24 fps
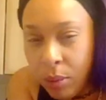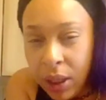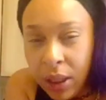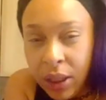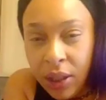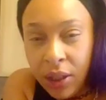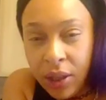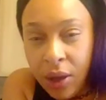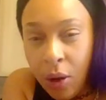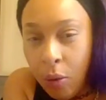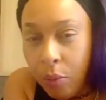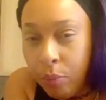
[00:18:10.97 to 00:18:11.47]

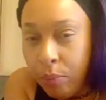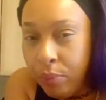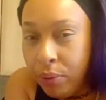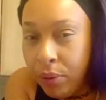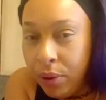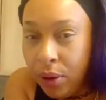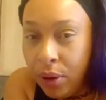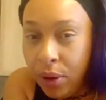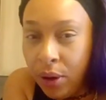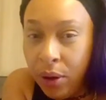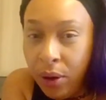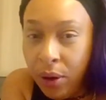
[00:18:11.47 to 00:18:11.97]
so
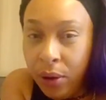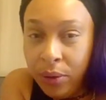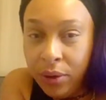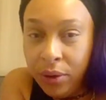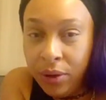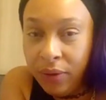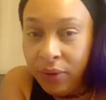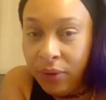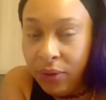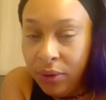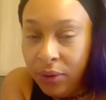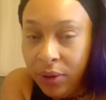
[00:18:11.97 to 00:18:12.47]

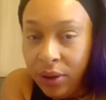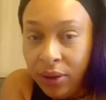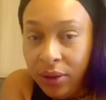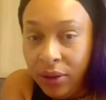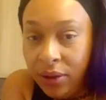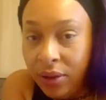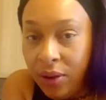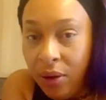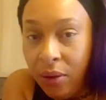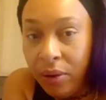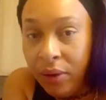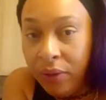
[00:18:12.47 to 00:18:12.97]
beautiful. You just
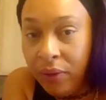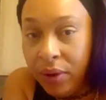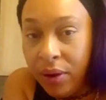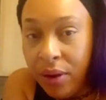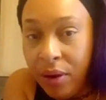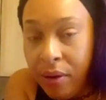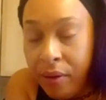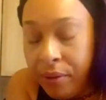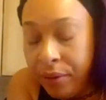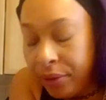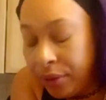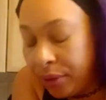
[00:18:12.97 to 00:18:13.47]
don't even
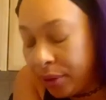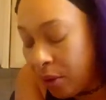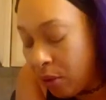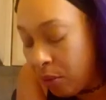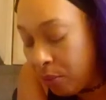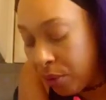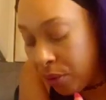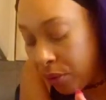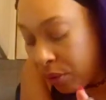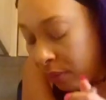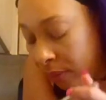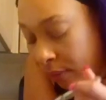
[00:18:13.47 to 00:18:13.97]
know. So
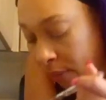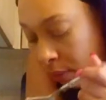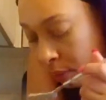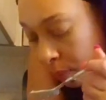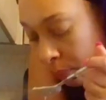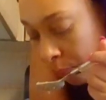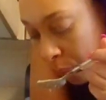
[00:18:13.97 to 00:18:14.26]
beautiful.